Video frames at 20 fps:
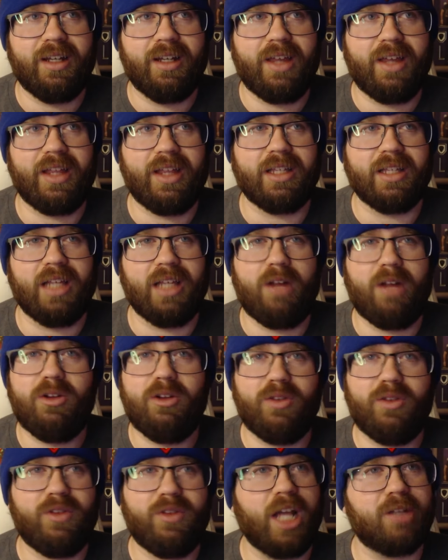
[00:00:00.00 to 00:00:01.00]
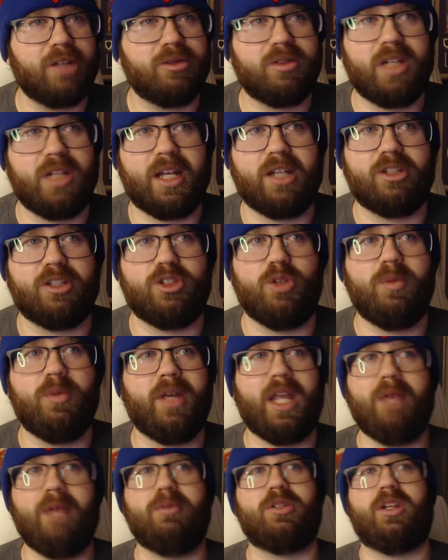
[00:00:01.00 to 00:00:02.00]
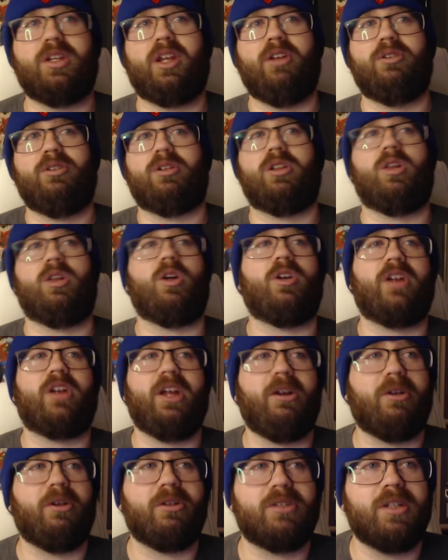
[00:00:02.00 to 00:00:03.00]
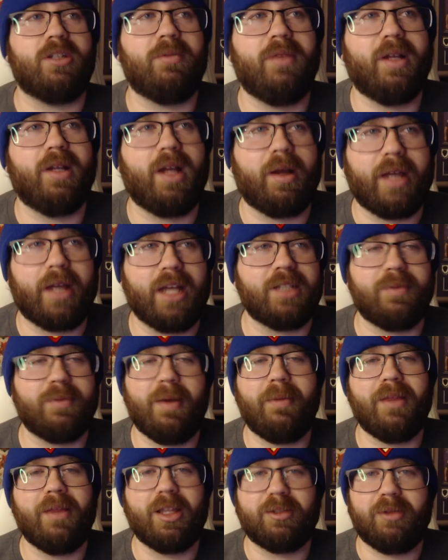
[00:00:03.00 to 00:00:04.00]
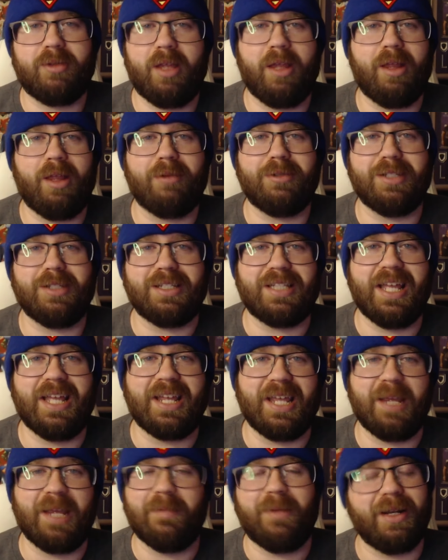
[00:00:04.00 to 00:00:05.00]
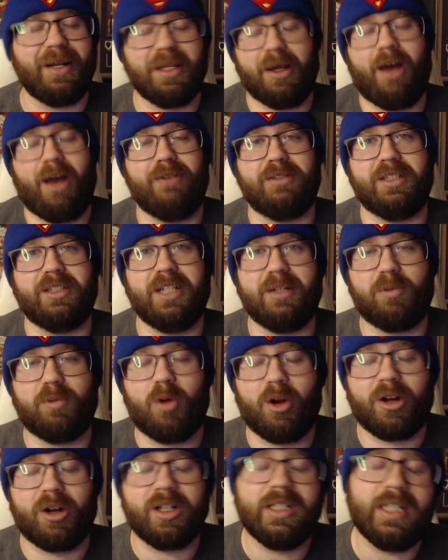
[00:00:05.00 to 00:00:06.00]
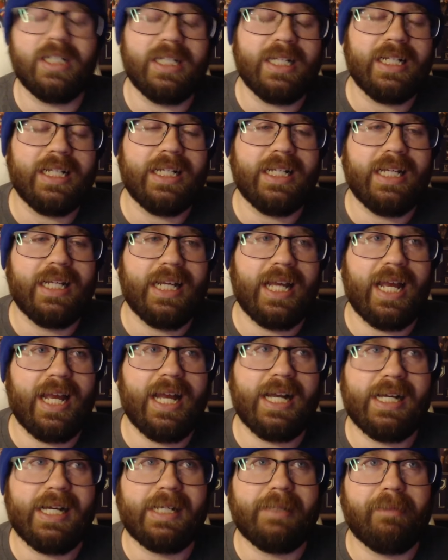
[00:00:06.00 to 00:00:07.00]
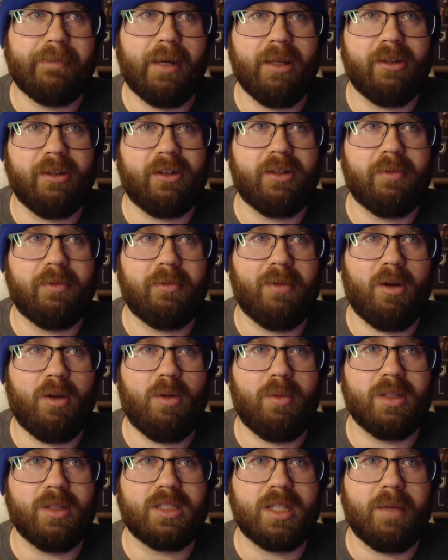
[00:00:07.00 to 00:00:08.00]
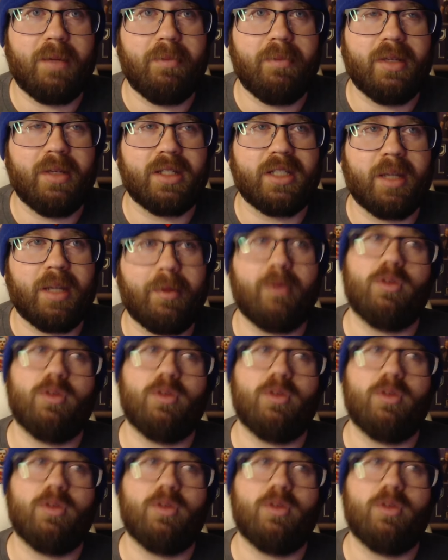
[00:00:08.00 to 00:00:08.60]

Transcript: I think, I don't know if Lex was, like, assuming he was going to kill Clark here or something. I guess maybe that was his thinking, but it obviously didn't work. Other good moments I'm missing.